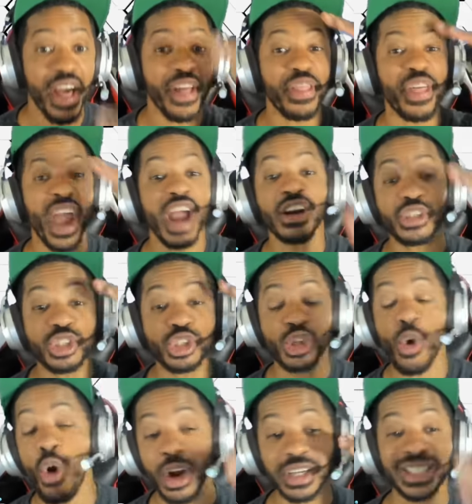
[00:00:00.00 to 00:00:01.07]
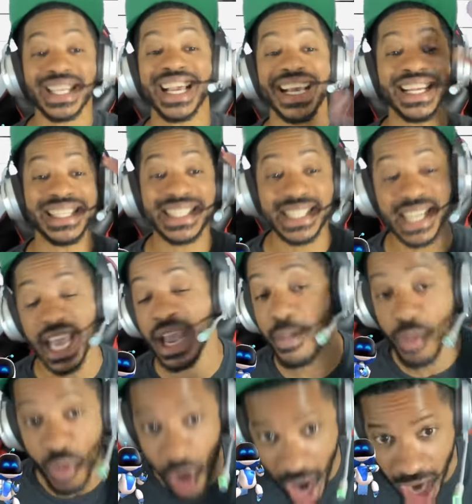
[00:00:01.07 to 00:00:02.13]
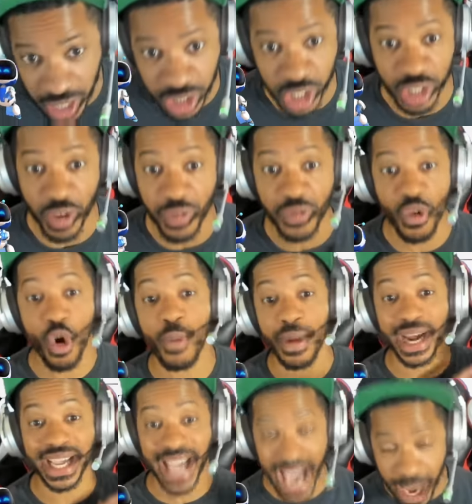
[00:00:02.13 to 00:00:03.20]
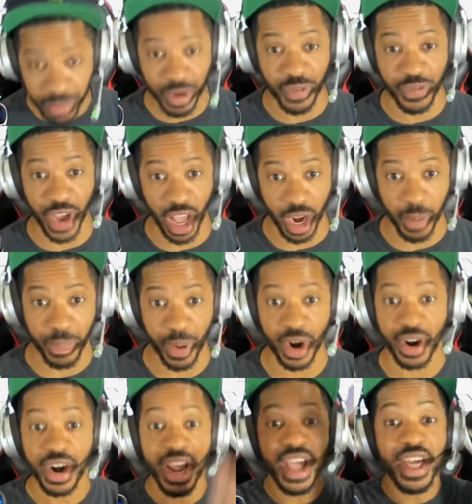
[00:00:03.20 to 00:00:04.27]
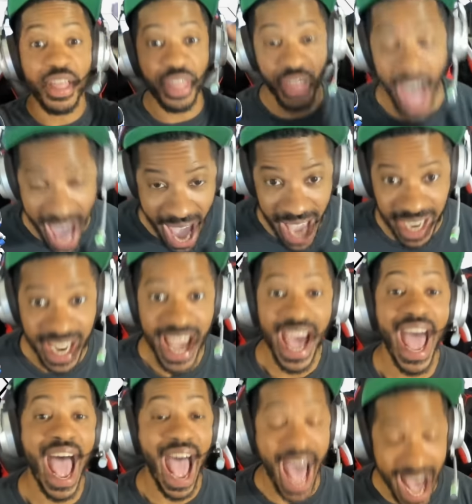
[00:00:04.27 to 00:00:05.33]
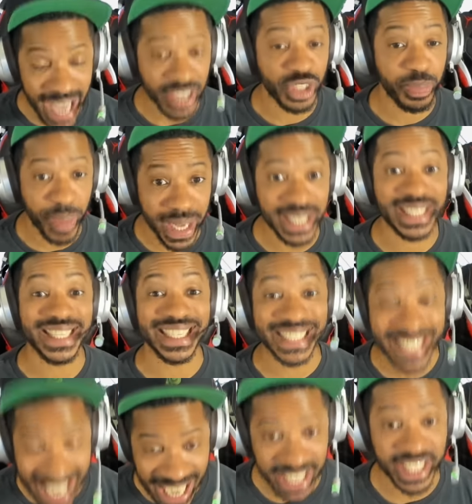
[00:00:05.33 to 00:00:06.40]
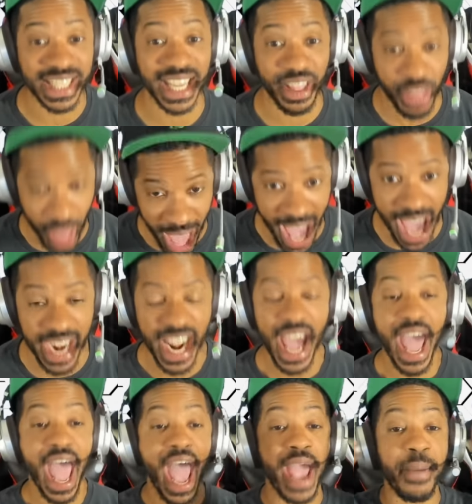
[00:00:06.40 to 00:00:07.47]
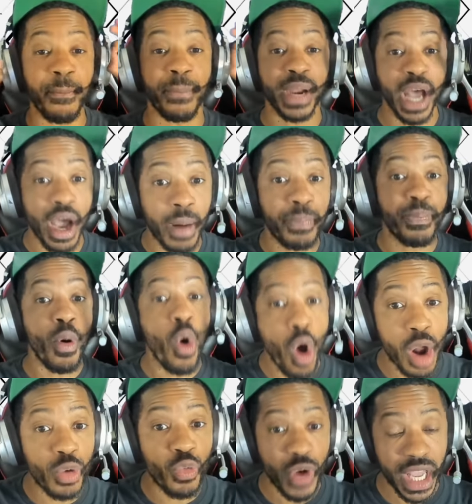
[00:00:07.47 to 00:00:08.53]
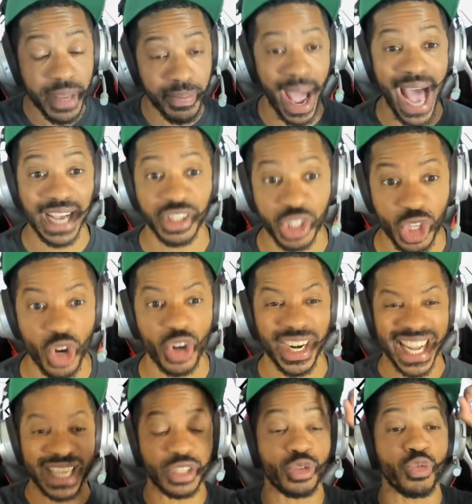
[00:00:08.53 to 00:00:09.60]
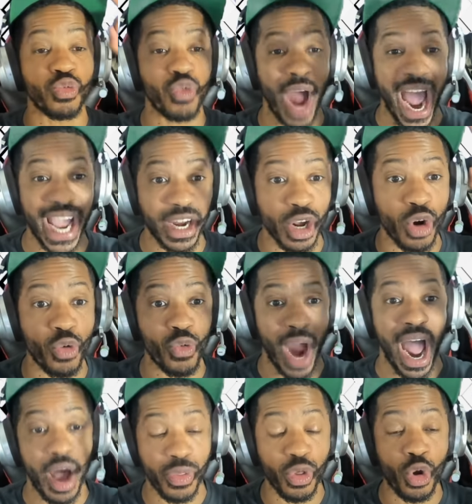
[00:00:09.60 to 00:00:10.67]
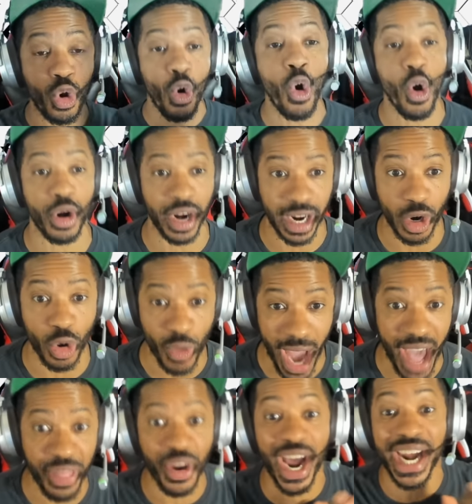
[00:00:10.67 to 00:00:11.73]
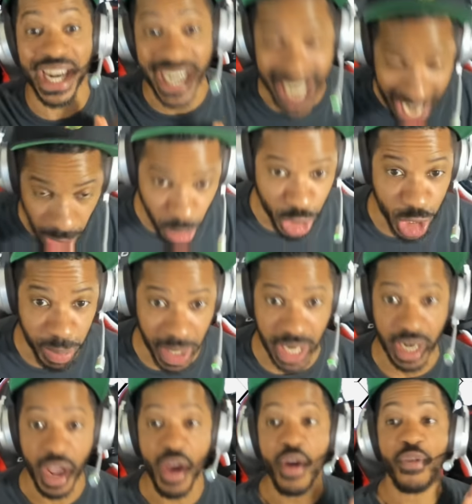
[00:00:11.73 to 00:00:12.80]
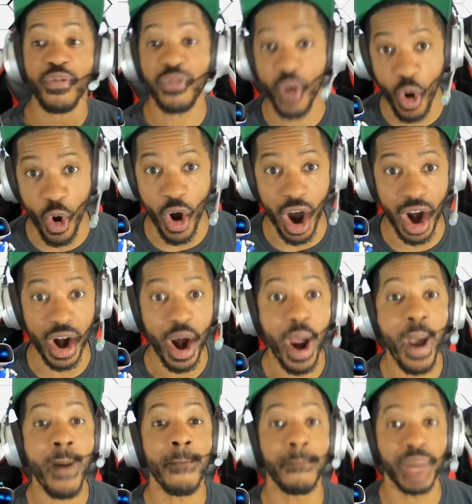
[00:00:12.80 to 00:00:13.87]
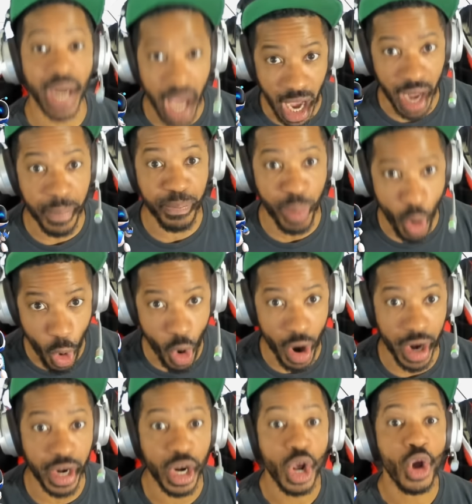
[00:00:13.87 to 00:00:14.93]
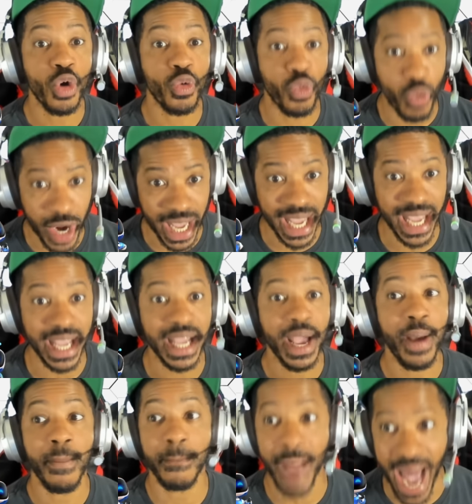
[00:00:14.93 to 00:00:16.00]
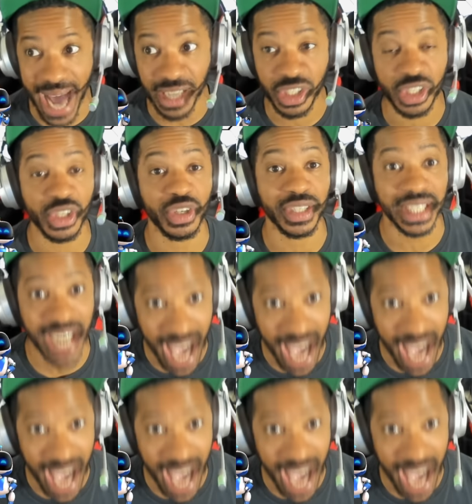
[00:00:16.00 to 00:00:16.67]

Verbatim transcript: Their source is Tim Rogers, a former game developer that has been suggesting that a Bloodborne Remastered is right around the corner, or rather an announcement for Bloodborne Remastered.